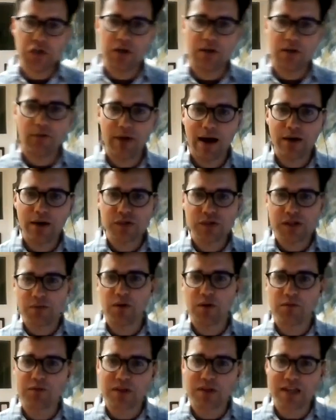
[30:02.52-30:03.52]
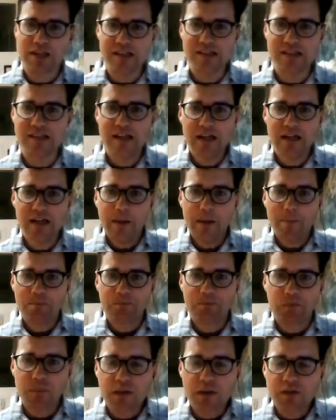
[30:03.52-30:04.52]
a conversation of how some of
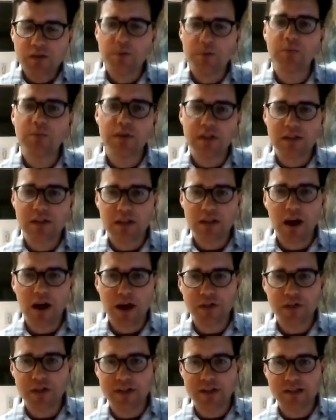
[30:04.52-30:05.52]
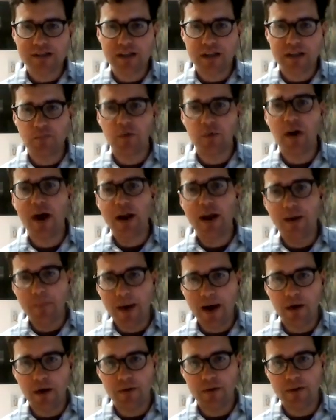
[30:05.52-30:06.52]
these logics that brought
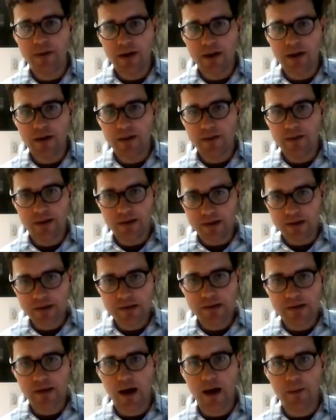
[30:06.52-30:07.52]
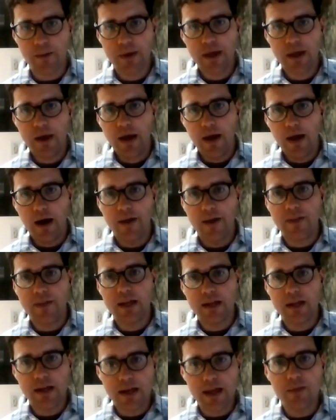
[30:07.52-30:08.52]
about the ESOP,
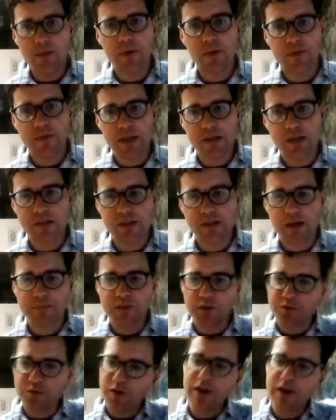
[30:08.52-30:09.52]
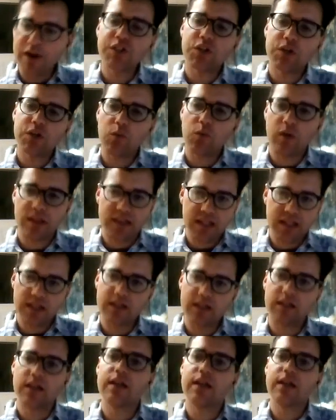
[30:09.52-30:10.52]
that enabled the ESOP to function
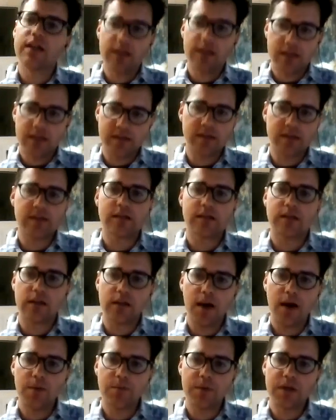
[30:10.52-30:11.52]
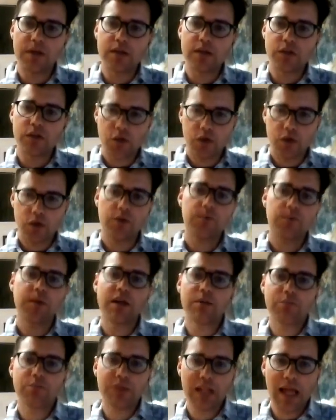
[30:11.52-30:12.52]
within existing companies, could be
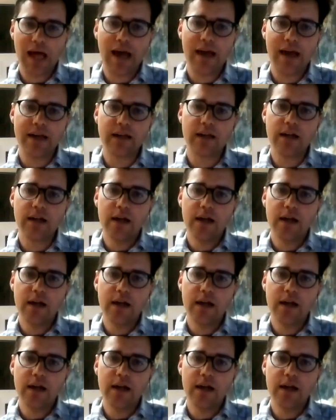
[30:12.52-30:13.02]
applied